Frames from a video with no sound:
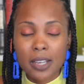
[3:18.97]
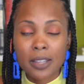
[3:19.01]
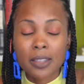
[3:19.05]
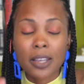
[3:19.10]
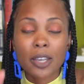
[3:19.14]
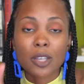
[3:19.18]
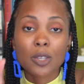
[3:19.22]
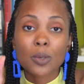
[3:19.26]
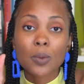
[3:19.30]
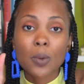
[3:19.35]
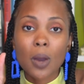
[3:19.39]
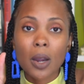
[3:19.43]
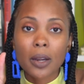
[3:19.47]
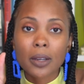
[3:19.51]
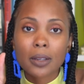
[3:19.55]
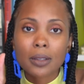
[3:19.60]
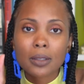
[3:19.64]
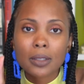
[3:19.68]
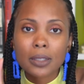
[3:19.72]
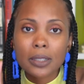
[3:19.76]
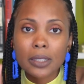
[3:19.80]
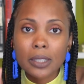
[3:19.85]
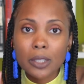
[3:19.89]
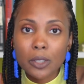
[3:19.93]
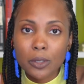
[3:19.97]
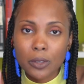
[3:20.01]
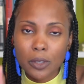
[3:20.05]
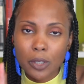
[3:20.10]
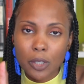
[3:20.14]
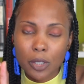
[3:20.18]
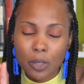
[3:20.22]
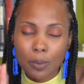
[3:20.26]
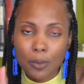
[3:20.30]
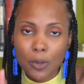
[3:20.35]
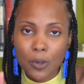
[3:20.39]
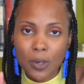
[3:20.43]
and that you are
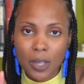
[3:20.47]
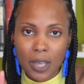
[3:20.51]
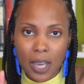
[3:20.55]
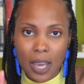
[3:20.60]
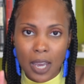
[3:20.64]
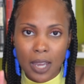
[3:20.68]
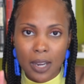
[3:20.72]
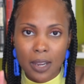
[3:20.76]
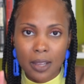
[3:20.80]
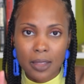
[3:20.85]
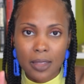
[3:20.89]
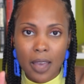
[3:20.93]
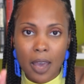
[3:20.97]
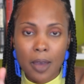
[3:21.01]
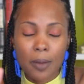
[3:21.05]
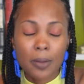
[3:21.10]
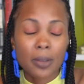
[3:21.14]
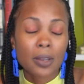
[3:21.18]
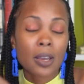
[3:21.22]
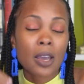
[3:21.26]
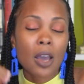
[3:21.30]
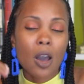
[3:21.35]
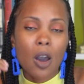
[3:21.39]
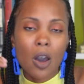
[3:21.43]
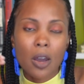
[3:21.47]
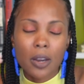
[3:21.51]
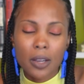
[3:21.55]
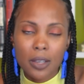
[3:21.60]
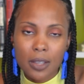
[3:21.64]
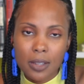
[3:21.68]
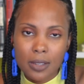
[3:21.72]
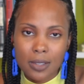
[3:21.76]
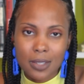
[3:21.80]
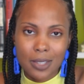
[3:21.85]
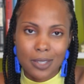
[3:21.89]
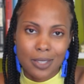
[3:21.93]
clearly communicating that on a
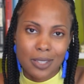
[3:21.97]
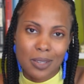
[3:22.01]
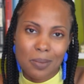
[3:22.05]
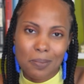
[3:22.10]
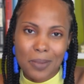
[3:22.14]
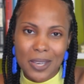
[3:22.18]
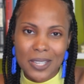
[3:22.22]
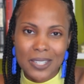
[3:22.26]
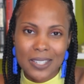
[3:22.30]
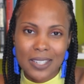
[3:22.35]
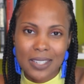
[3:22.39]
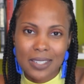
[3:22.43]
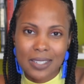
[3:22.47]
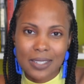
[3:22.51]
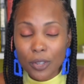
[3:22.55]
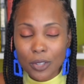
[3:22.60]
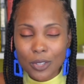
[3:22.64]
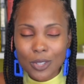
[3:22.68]
consistent basis.